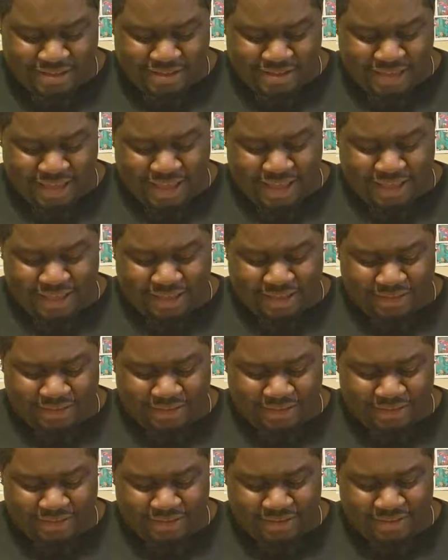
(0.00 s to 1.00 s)
yeah,
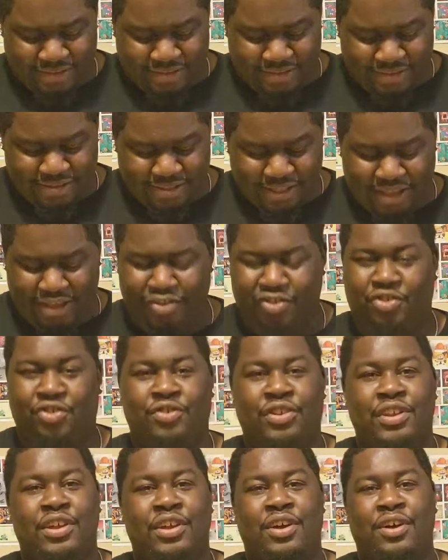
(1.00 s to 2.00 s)
like a
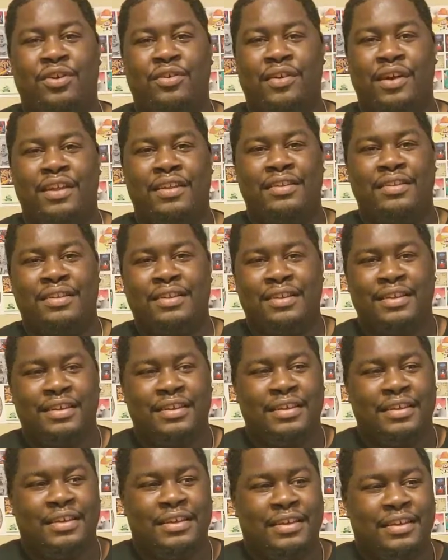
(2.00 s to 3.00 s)
trio, and
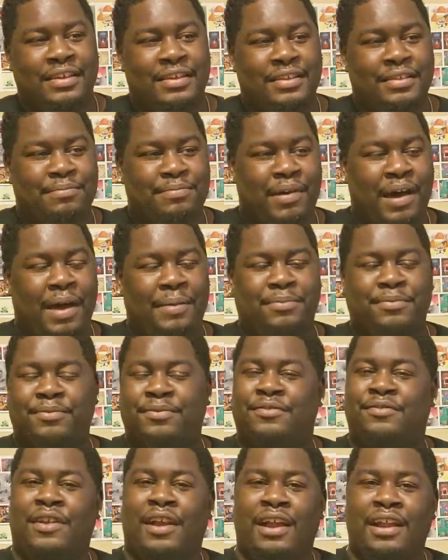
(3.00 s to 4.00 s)
Pops
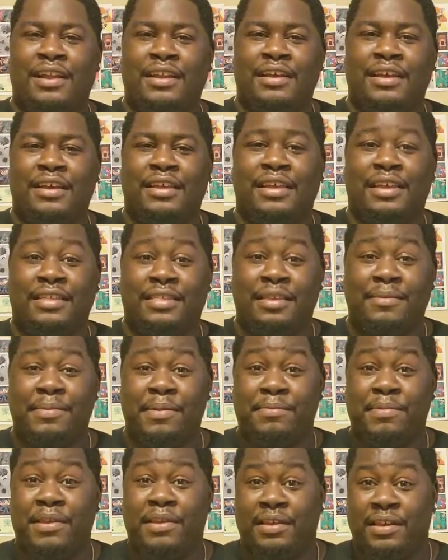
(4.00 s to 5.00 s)
was trying to get them
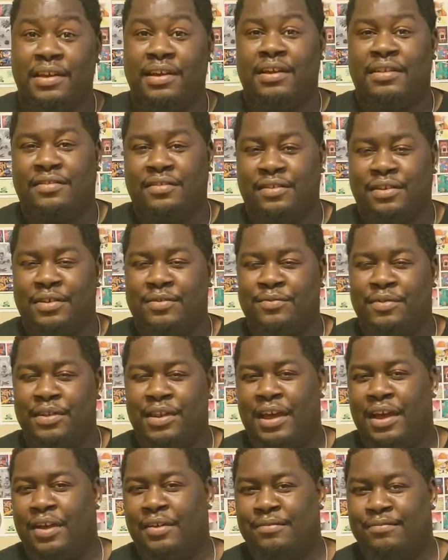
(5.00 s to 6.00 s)
to be good, so he
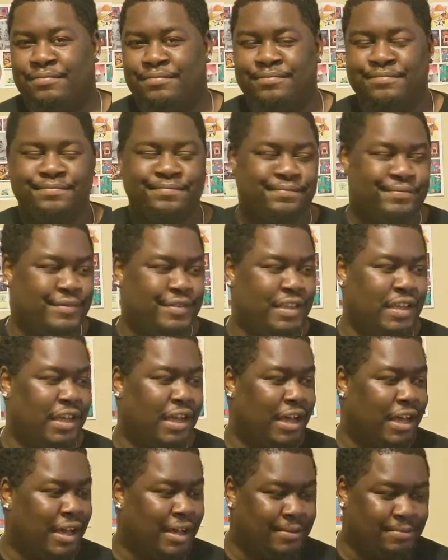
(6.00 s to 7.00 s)
went out
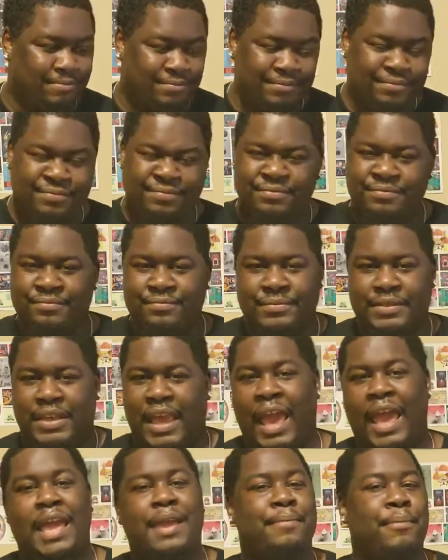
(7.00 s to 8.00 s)
to
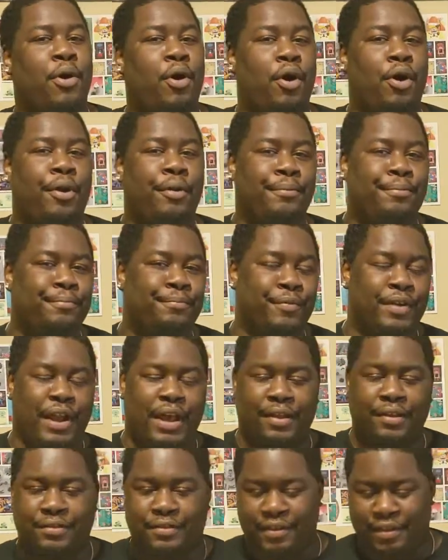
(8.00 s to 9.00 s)
Kmart, went
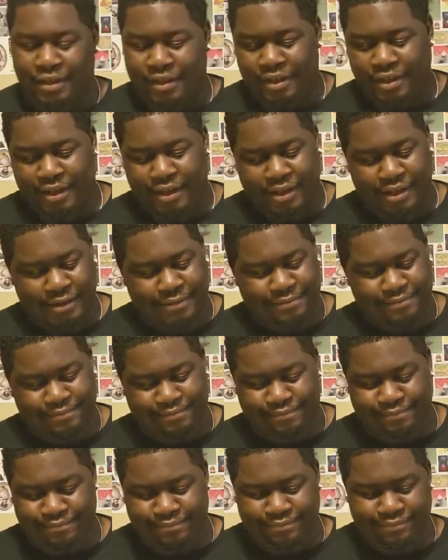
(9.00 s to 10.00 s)
out to,
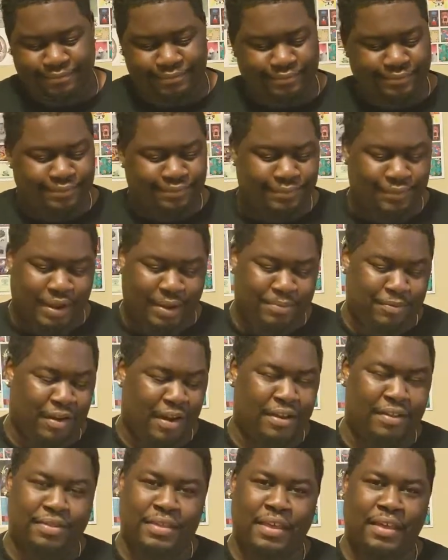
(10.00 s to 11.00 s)
I'm
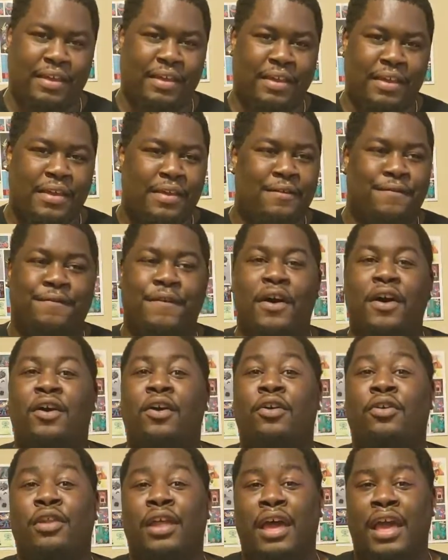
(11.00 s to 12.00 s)
trying to think,
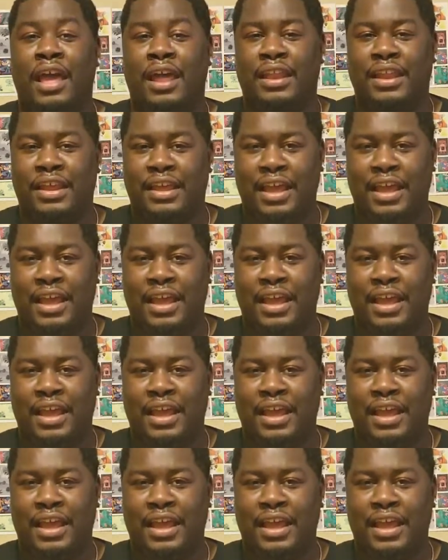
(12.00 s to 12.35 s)
Funko Land,